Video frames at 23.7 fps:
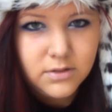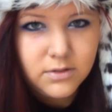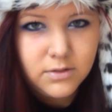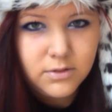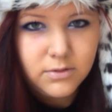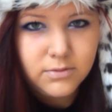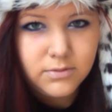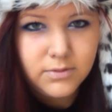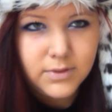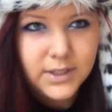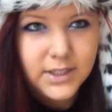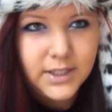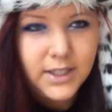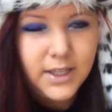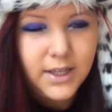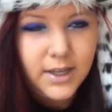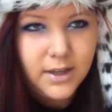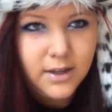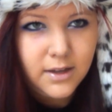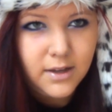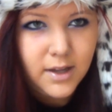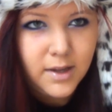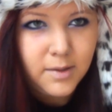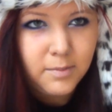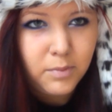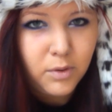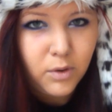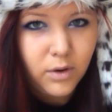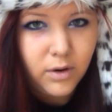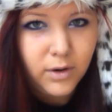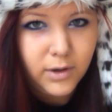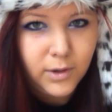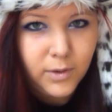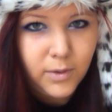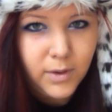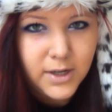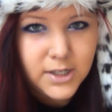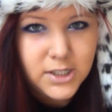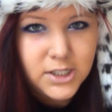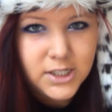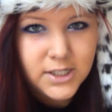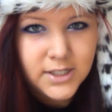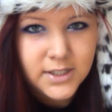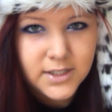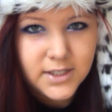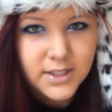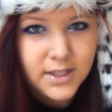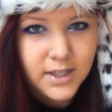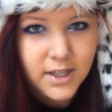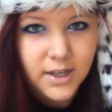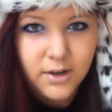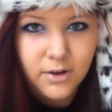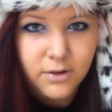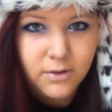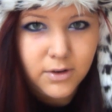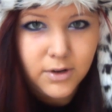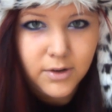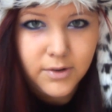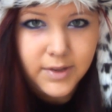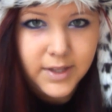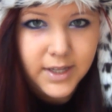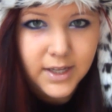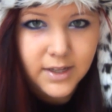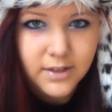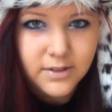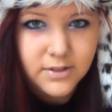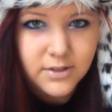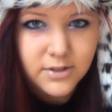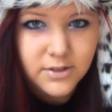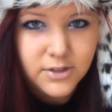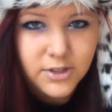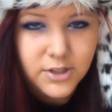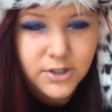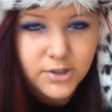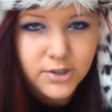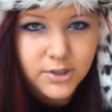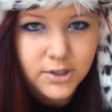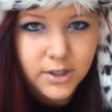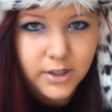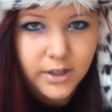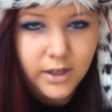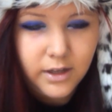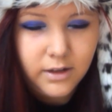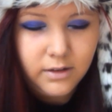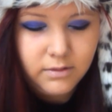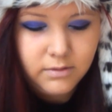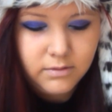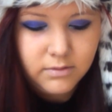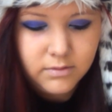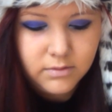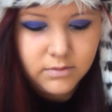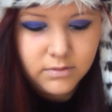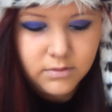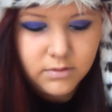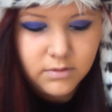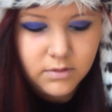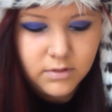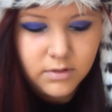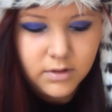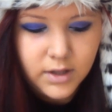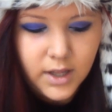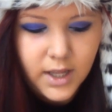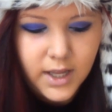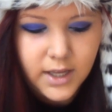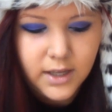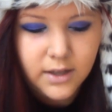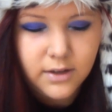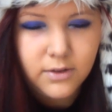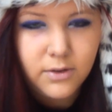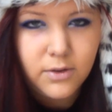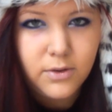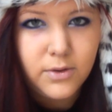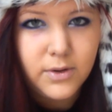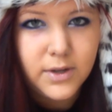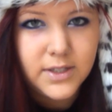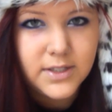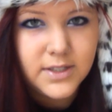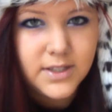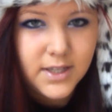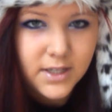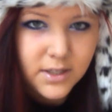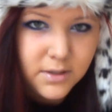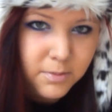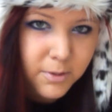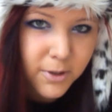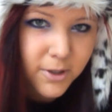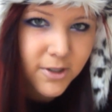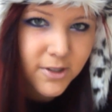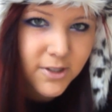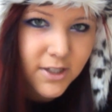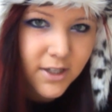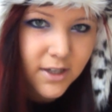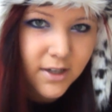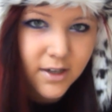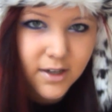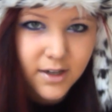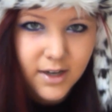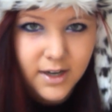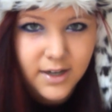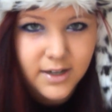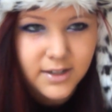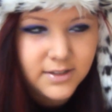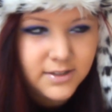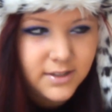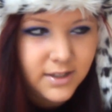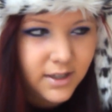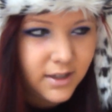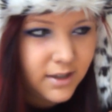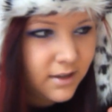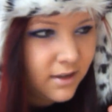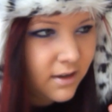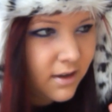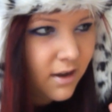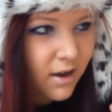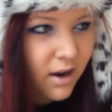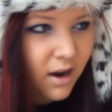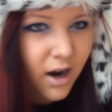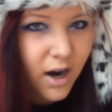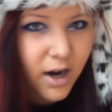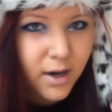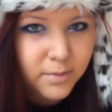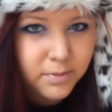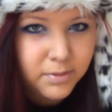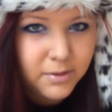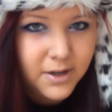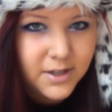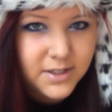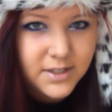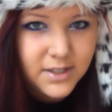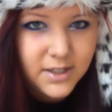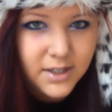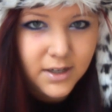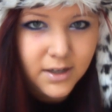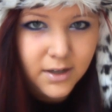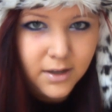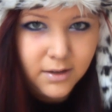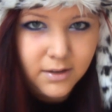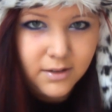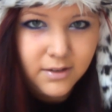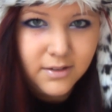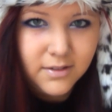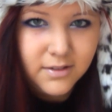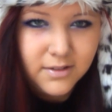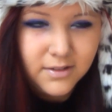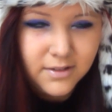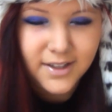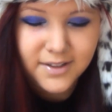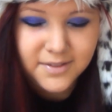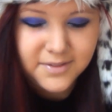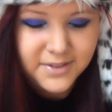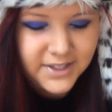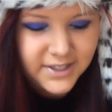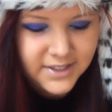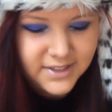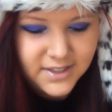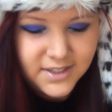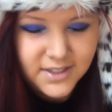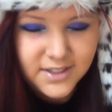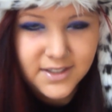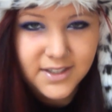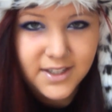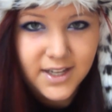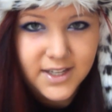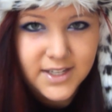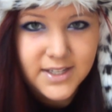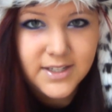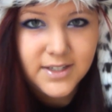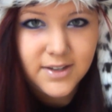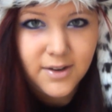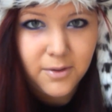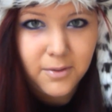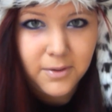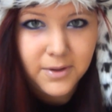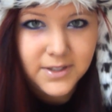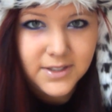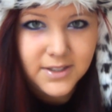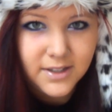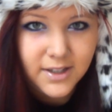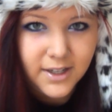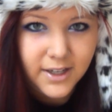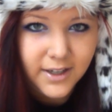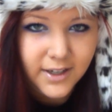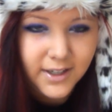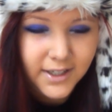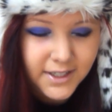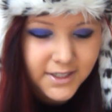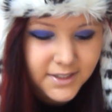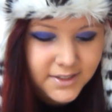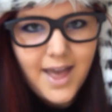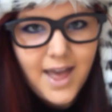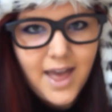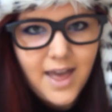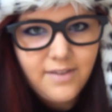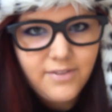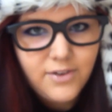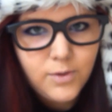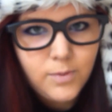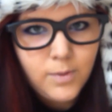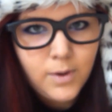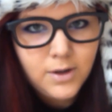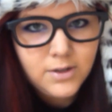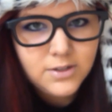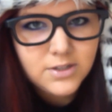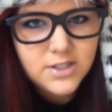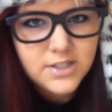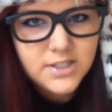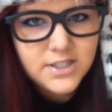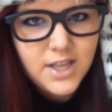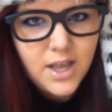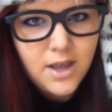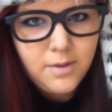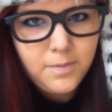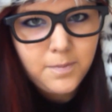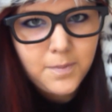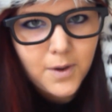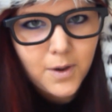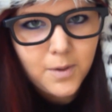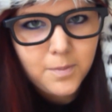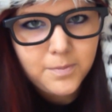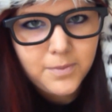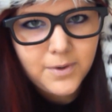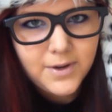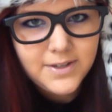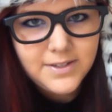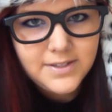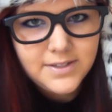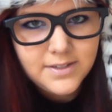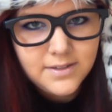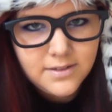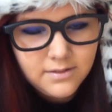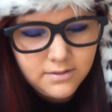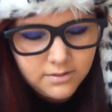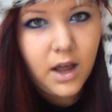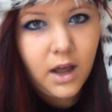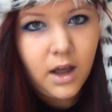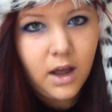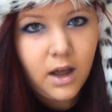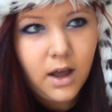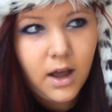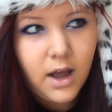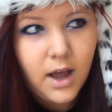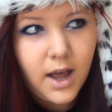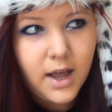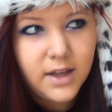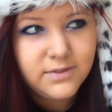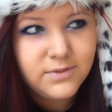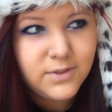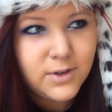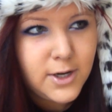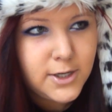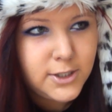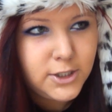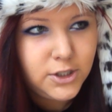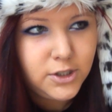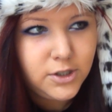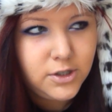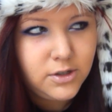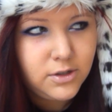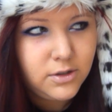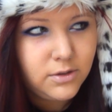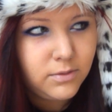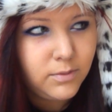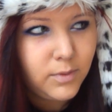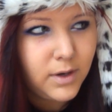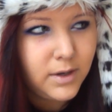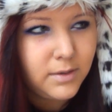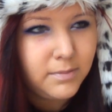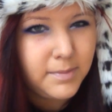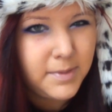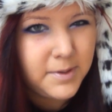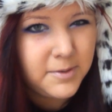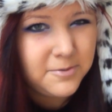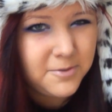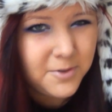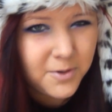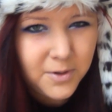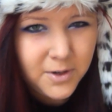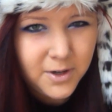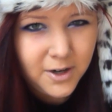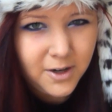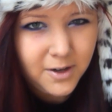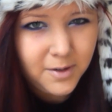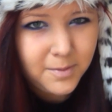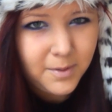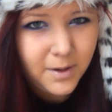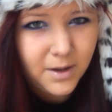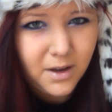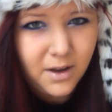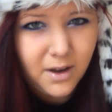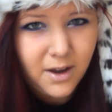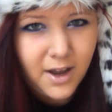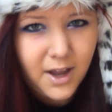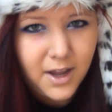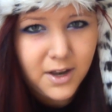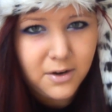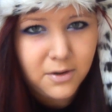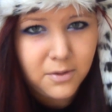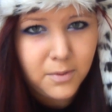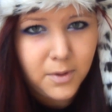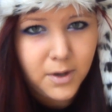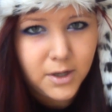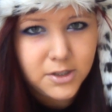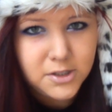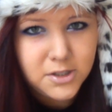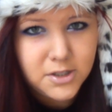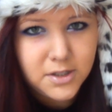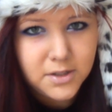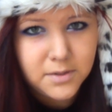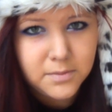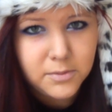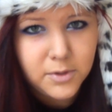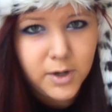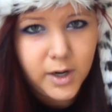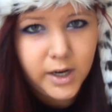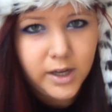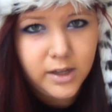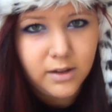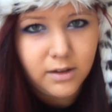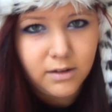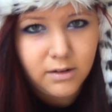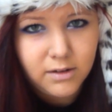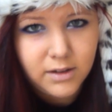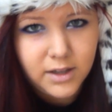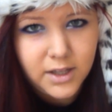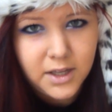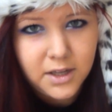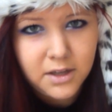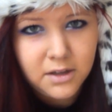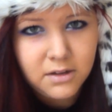really important questions and they don't know the answers usually. Like, who is this person? And it's like, our president. That's always hilarious. Ever watched soap operas? I've watched one before, but I don't watch them regularly.